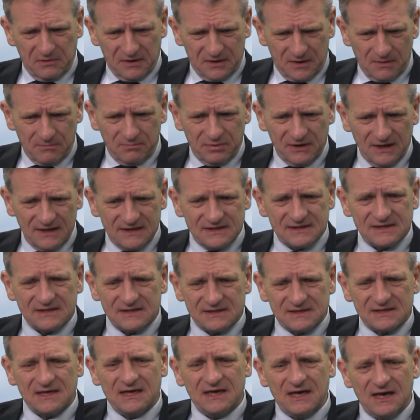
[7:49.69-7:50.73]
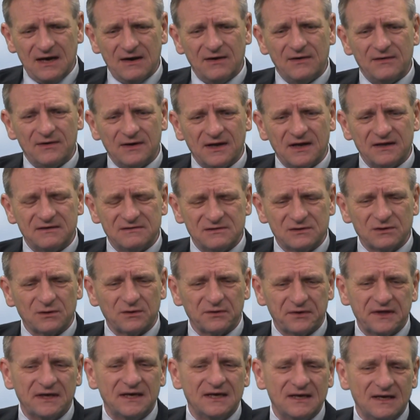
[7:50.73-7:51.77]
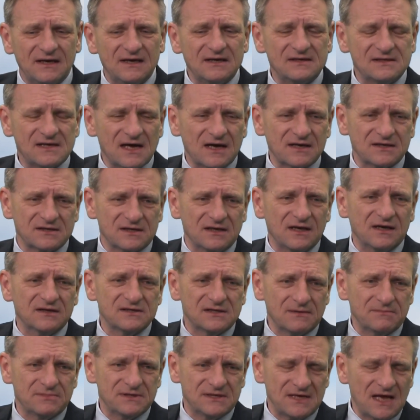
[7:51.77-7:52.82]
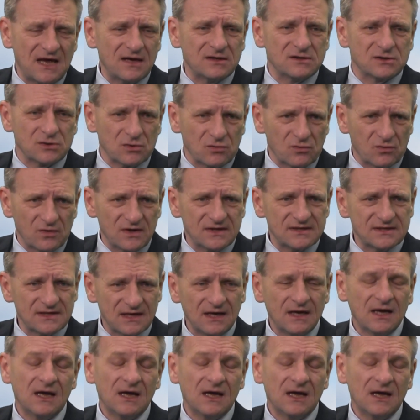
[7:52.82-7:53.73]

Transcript: complacency here, and I still think it is actually a substantial risk.